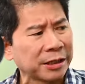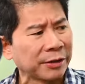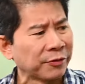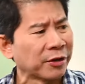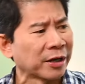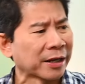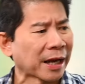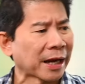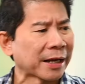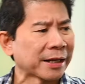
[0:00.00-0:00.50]
give
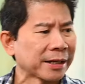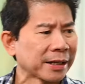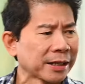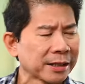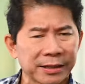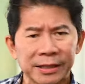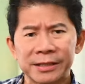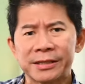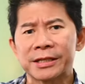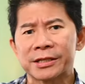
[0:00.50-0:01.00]
you an idea.
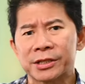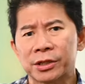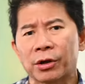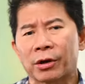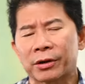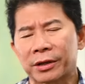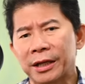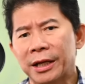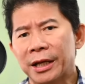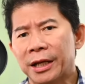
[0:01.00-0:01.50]
This is
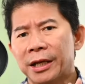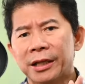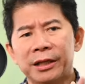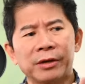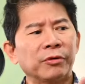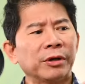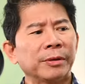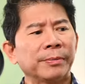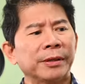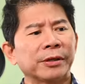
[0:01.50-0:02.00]
not
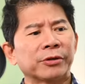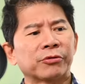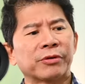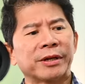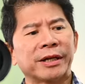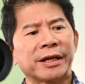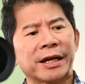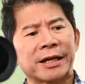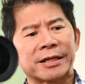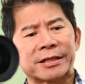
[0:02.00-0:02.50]
the Weebil
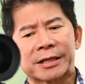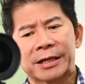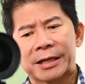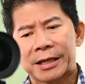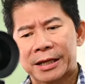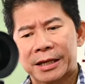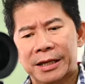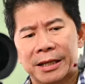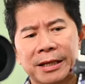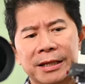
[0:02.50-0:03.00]
3S.
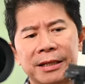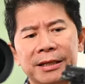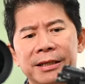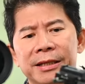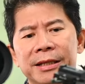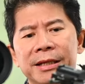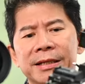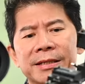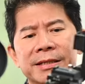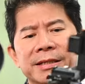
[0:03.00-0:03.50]

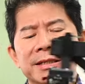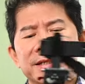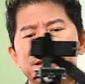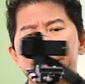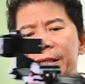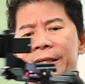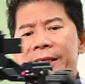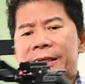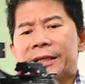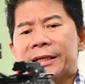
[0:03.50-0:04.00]
This
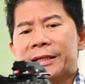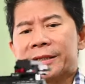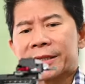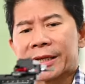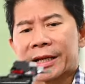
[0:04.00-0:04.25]
is